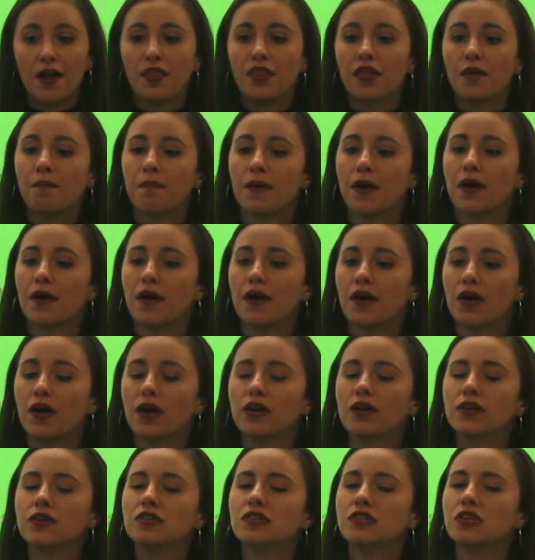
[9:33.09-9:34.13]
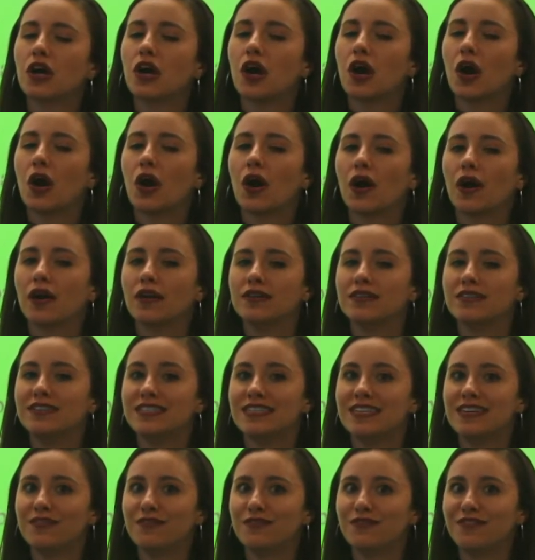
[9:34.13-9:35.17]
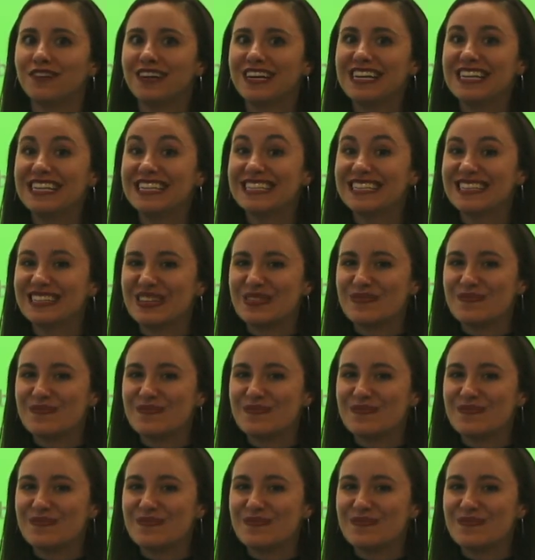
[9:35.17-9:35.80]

The bars are different